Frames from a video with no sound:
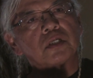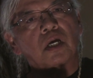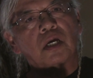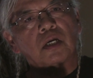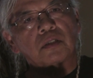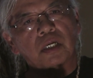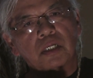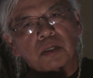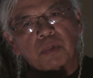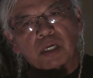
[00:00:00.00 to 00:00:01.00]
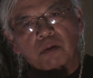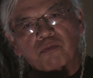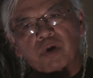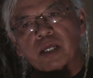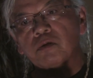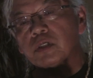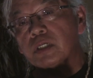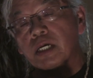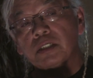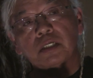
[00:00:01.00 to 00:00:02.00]
and they became final in
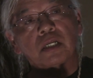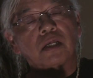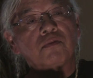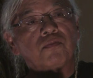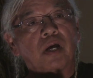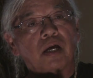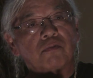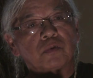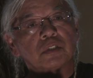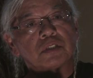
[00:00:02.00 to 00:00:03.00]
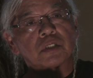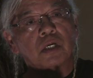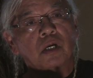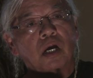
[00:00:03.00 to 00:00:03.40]
1995, was